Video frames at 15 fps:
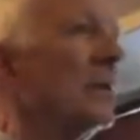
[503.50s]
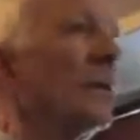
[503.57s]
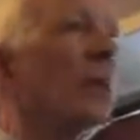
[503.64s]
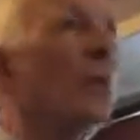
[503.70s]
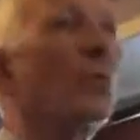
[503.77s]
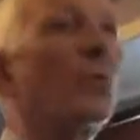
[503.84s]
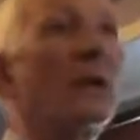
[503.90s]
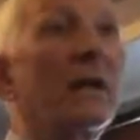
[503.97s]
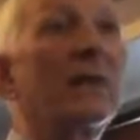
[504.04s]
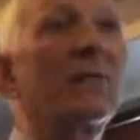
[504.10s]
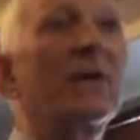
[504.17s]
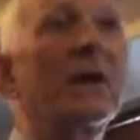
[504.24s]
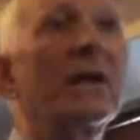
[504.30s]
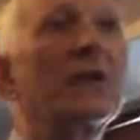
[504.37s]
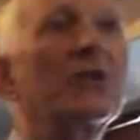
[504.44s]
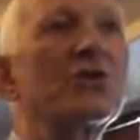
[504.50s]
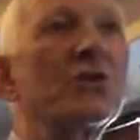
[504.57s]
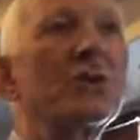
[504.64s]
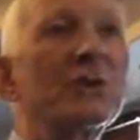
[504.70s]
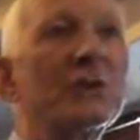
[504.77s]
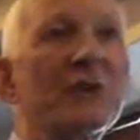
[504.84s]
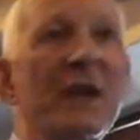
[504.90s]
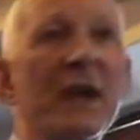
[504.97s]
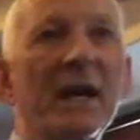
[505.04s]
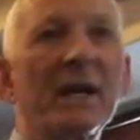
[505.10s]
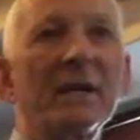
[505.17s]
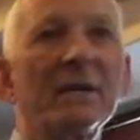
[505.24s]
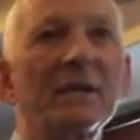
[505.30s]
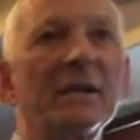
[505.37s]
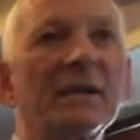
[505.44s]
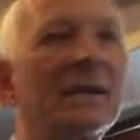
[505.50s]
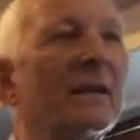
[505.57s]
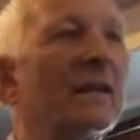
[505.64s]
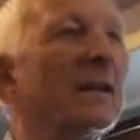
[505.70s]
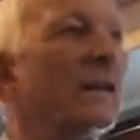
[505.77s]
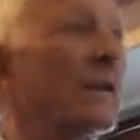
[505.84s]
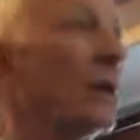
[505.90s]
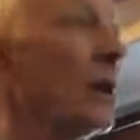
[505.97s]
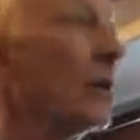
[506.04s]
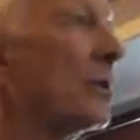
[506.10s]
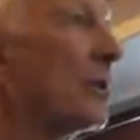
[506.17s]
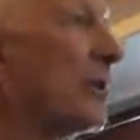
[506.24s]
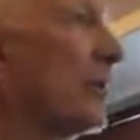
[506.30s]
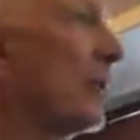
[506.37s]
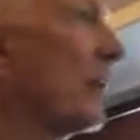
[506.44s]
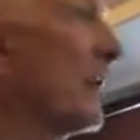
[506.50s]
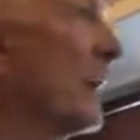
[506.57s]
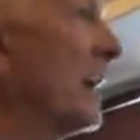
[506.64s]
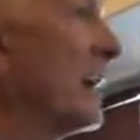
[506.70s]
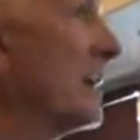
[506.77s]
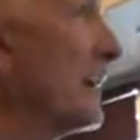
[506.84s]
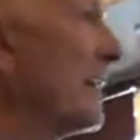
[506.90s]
or whatever age you decide, the older you get,